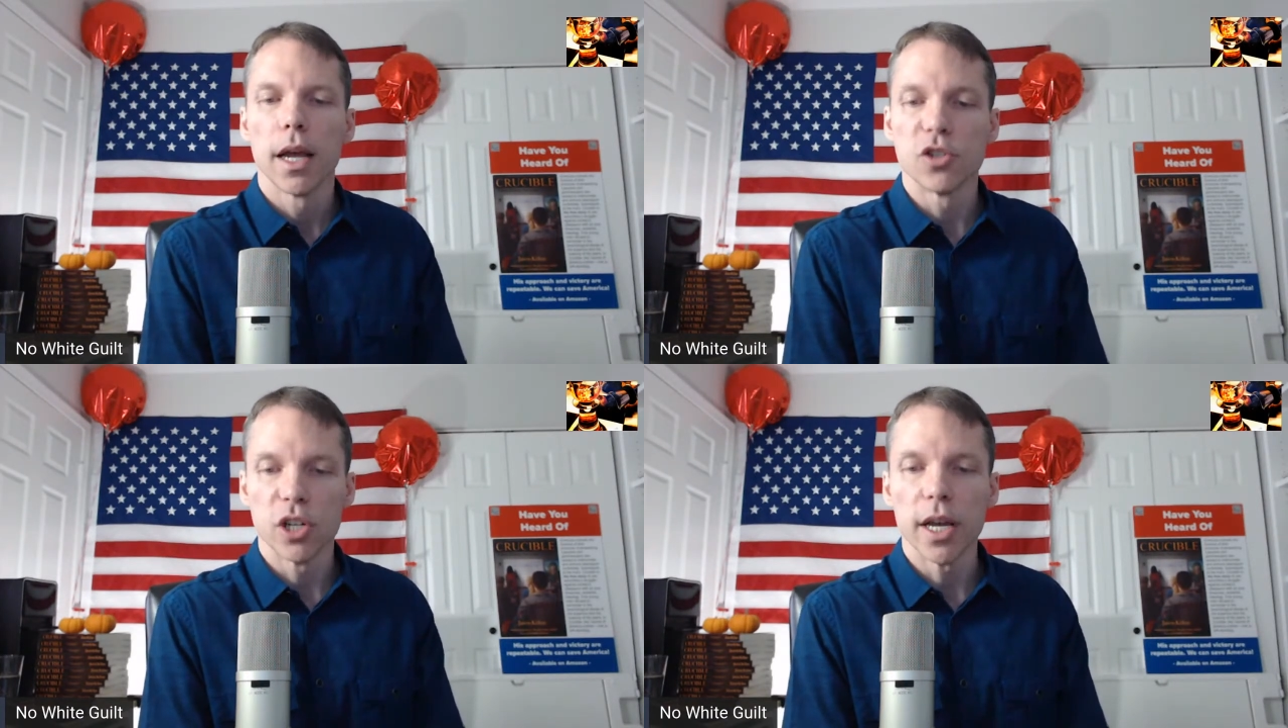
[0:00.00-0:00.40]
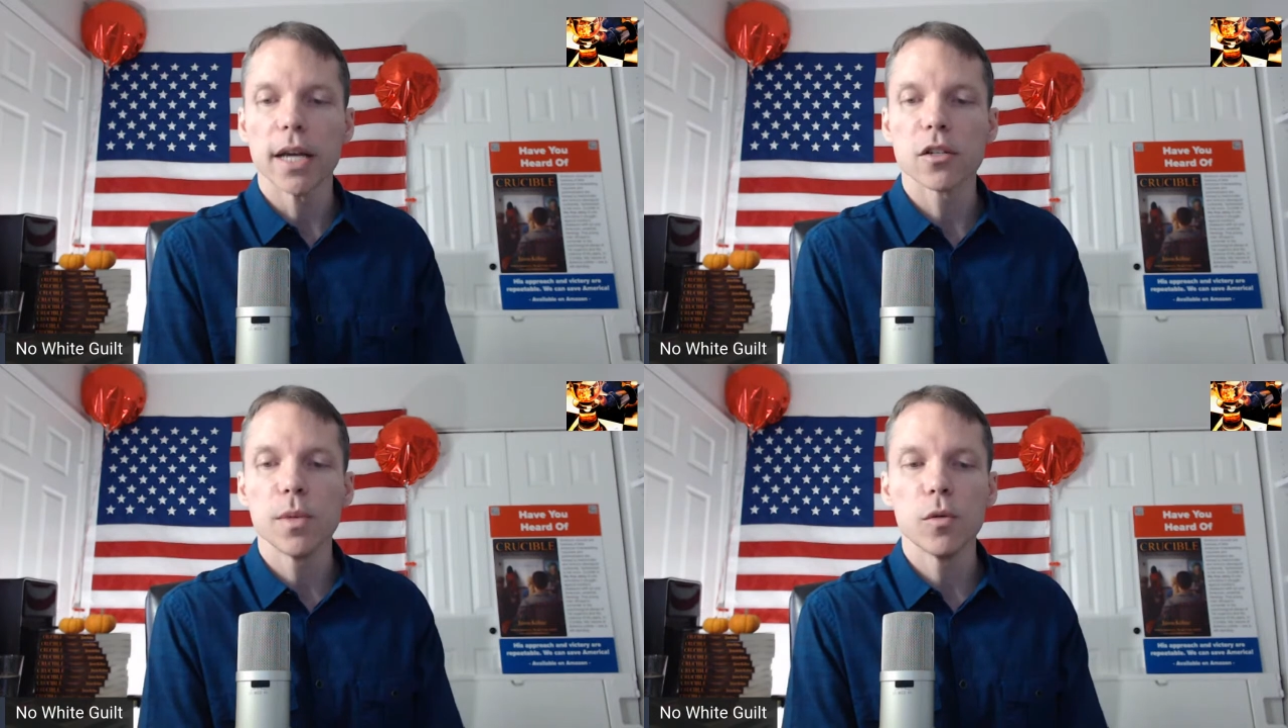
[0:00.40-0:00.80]
and she
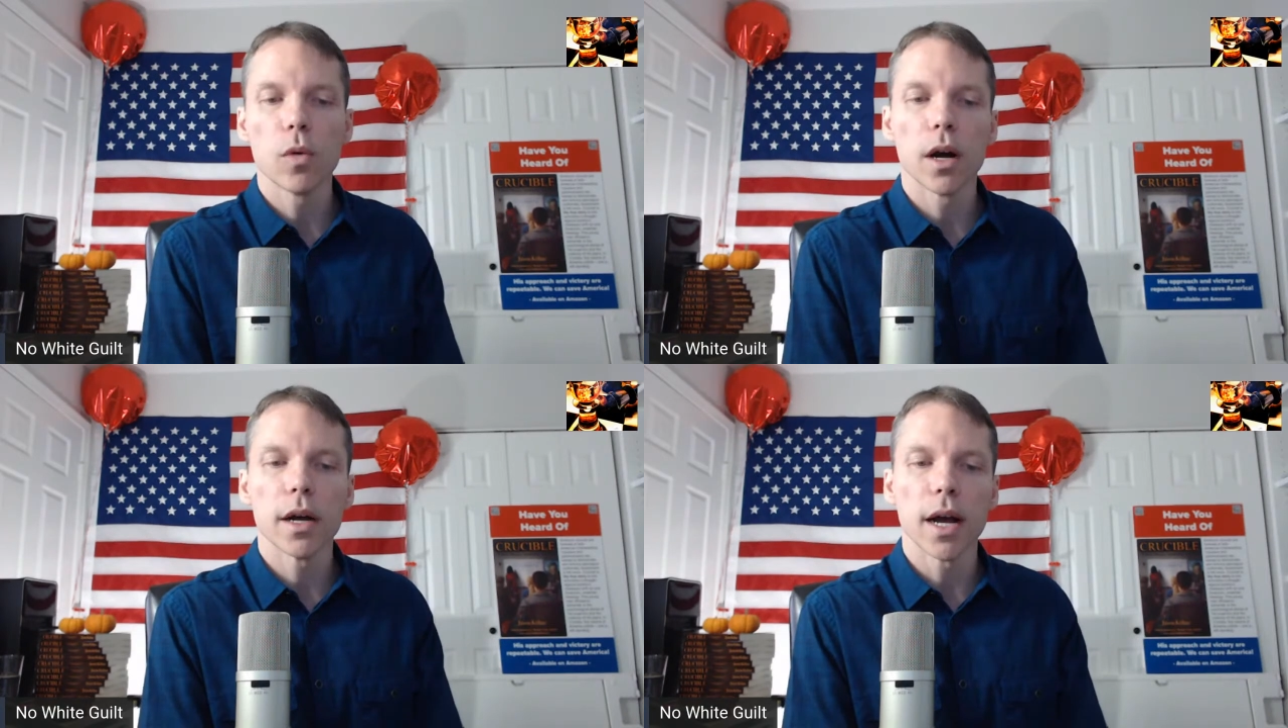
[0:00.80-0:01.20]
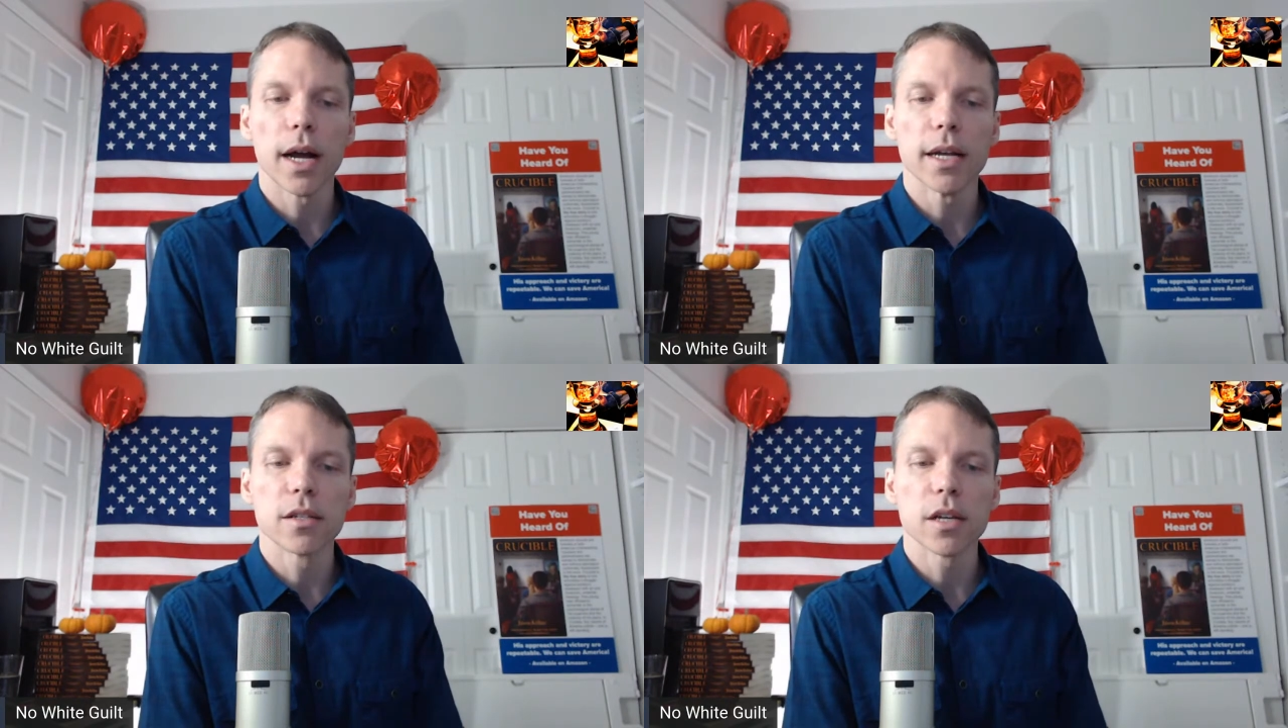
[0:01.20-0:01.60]
asked me why
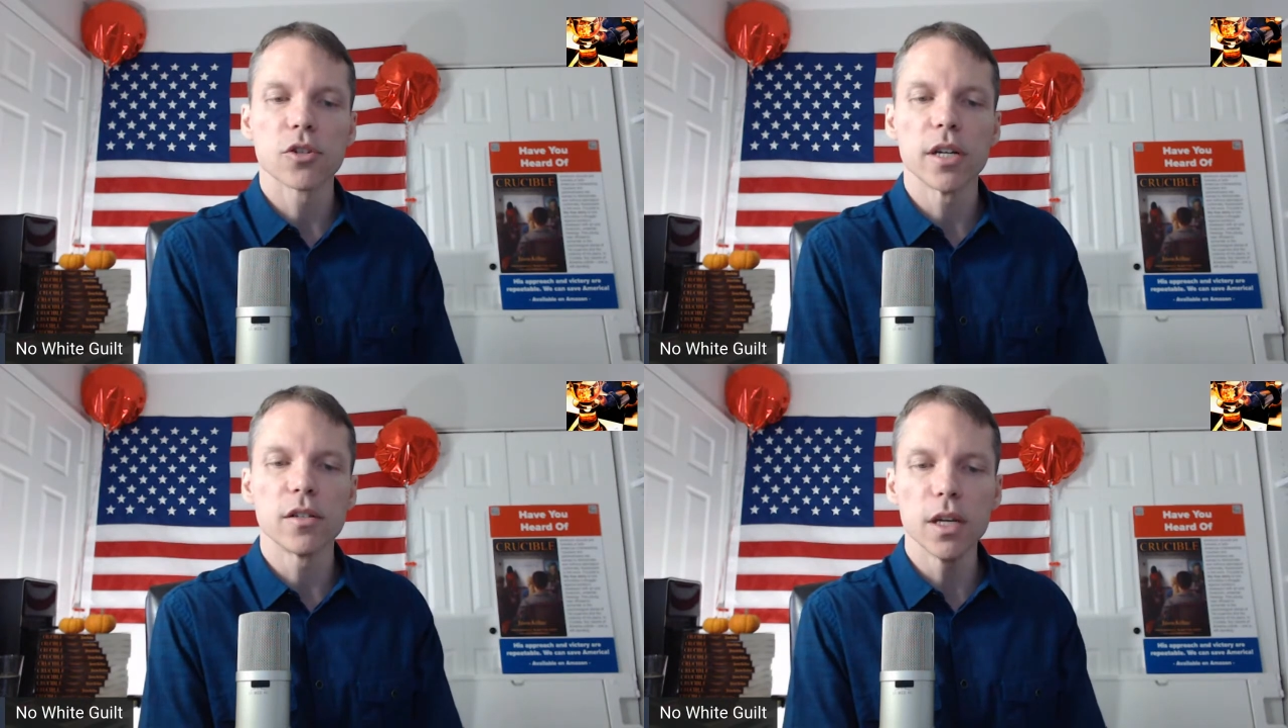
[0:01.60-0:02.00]
I had such a